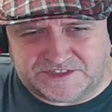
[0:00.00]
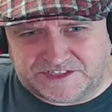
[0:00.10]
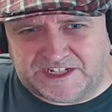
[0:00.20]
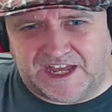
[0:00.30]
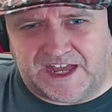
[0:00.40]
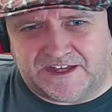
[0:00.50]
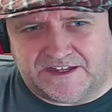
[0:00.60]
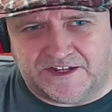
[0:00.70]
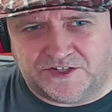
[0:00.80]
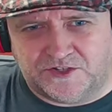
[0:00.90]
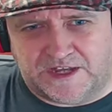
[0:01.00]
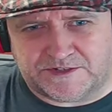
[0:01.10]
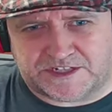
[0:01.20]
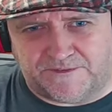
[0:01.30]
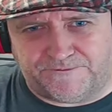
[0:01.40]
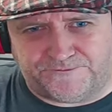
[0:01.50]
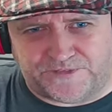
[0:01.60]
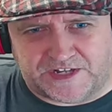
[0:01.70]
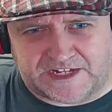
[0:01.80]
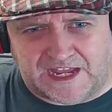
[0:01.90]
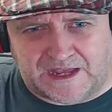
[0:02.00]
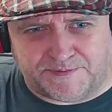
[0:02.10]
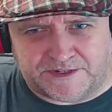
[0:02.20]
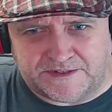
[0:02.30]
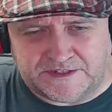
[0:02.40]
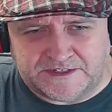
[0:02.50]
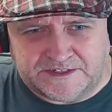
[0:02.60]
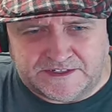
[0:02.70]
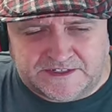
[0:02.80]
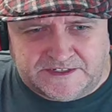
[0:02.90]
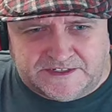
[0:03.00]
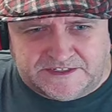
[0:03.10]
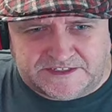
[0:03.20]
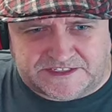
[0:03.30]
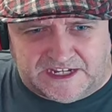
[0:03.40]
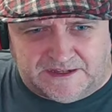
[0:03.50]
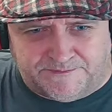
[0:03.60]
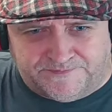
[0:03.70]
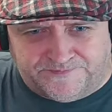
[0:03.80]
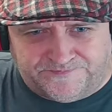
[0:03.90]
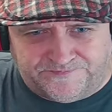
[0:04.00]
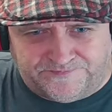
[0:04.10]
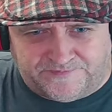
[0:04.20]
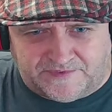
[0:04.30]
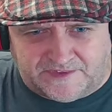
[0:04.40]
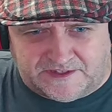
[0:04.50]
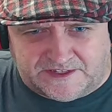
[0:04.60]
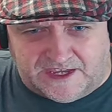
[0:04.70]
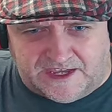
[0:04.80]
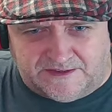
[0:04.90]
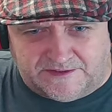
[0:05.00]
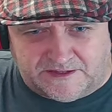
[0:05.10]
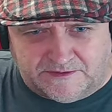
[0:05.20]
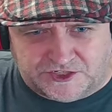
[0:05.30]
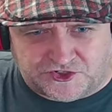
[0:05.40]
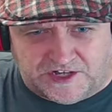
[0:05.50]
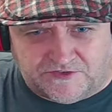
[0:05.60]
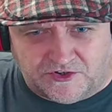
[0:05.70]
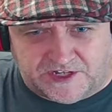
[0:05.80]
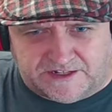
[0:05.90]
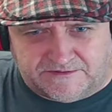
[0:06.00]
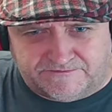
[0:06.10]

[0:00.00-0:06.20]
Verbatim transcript: Yeah, I knew that was going to frickin' happen. Damn. Okay, come on, trade rocket.